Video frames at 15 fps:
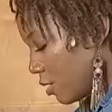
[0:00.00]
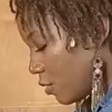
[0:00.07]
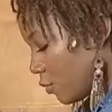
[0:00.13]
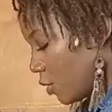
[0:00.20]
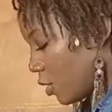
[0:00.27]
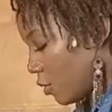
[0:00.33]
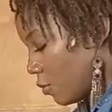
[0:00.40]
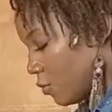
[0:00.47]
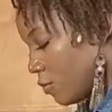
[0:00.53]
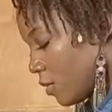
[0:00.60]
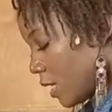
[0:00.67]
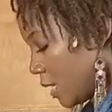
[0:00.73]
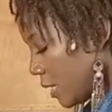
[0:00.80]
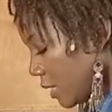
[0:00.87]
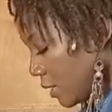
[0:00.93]
a no-no.
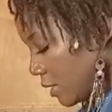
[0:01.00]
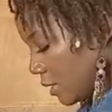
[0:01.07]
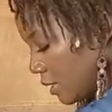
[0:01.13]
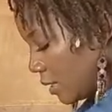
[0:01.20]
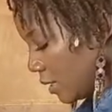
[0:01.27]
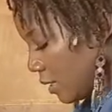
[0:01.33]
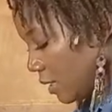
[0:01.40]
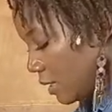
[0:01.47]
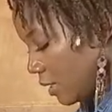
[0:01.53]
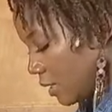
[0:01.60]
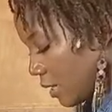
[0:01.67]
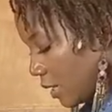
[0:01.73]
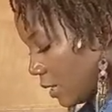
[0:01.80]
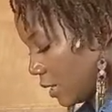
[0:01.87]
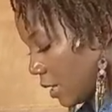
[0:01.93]
Raisins,
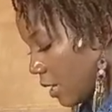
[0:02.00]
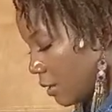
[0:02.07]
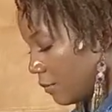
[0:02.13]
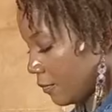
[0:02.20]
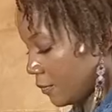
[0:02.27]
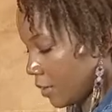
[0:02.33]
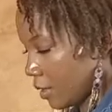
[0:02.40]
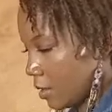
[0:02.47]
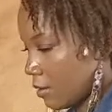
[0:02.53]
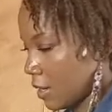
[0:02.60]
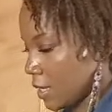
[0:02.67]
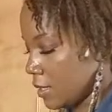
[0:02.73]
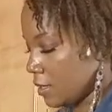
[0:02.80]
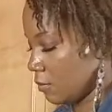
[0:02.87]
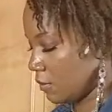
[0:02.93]
anything like that.
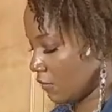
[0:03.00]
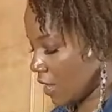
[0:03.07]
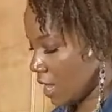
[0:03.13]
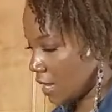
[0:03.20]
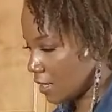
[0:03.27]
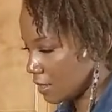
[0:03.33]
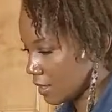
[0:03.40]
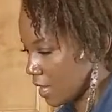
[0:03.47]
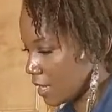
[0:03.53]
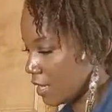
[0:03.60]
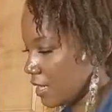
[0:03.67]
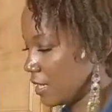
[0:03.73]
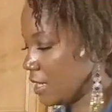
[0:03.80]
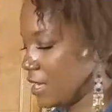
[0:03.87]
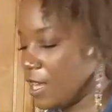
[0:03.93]
Alright, so we've added
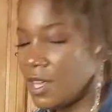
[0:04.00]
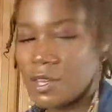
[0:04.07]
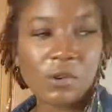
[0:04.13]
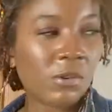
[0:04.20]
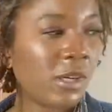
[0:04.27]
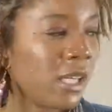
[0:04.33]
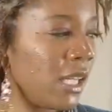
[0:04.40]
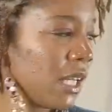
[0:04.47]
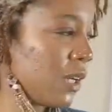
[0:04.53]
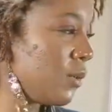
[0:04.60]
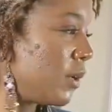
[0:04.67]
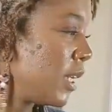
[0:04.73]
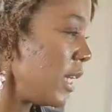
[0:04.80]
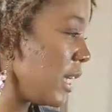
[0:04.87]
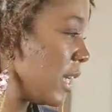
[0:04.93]
that in.
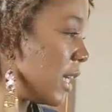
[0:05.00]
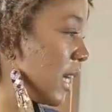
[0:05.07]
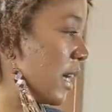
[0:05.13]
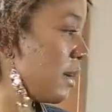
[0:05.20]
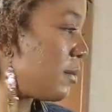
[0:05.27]
Gwenny,